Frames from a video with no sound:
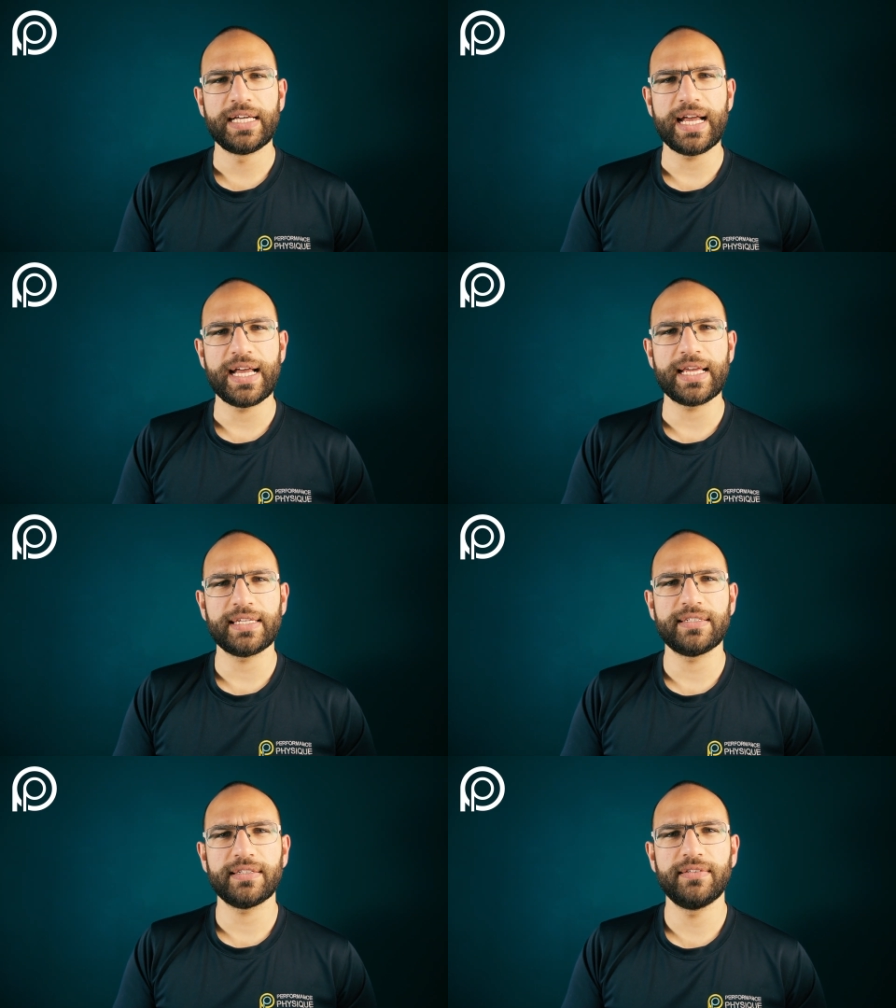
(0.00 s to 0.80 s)

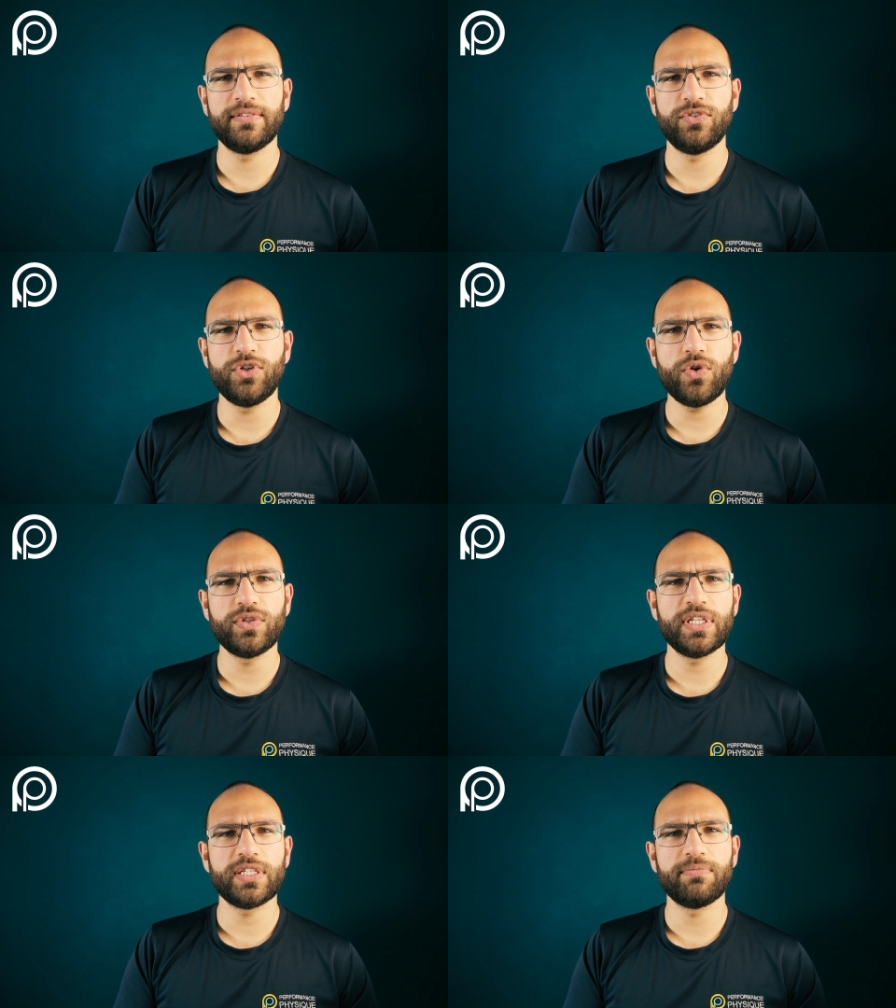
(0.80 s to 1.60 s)
and
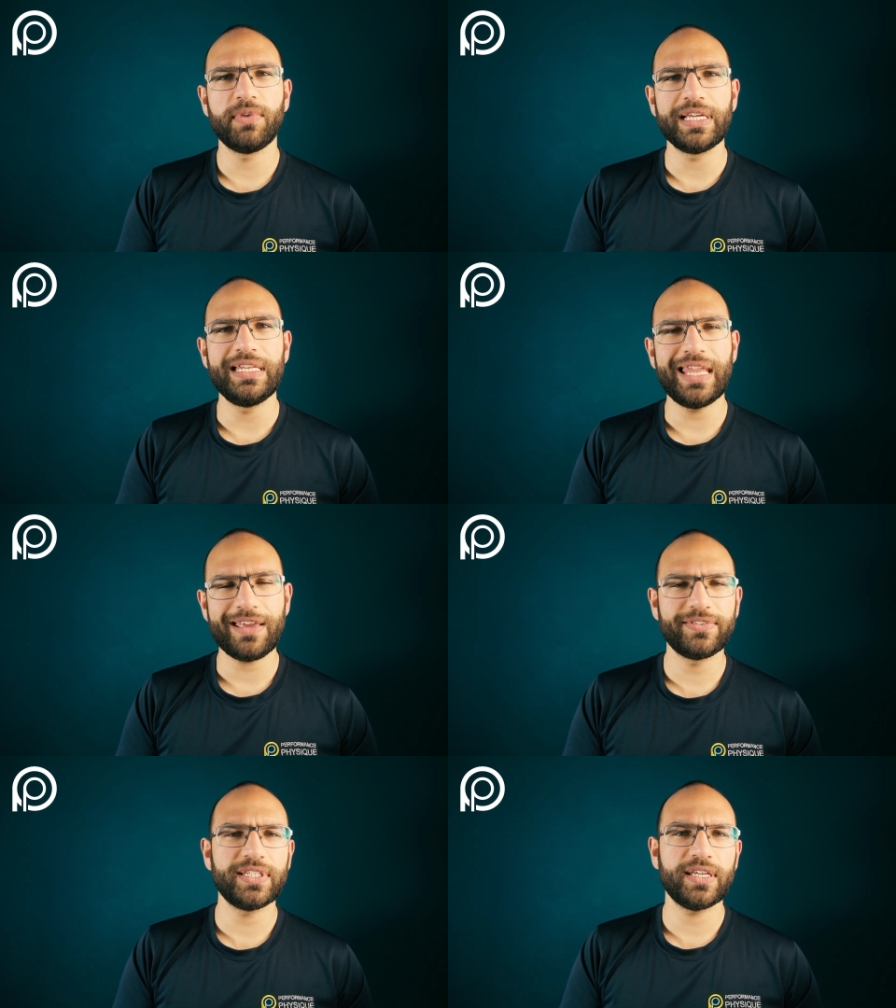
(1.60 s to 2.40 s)
noticed my
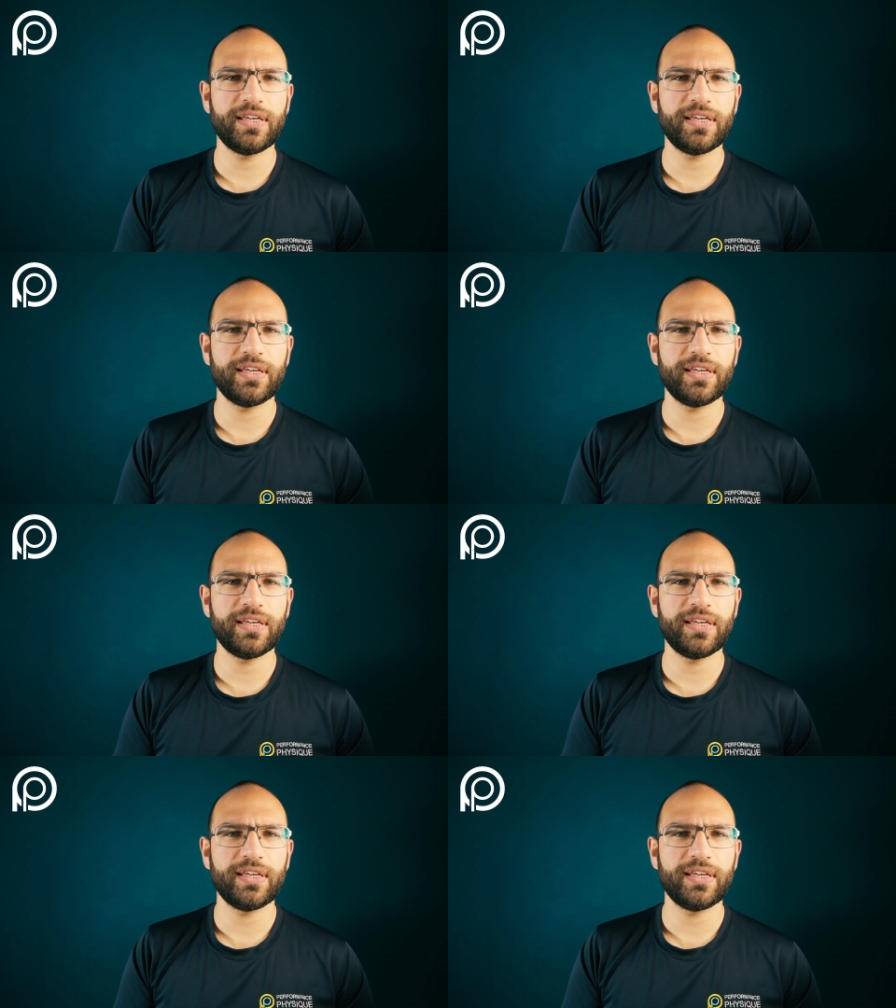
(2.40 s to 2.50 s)
left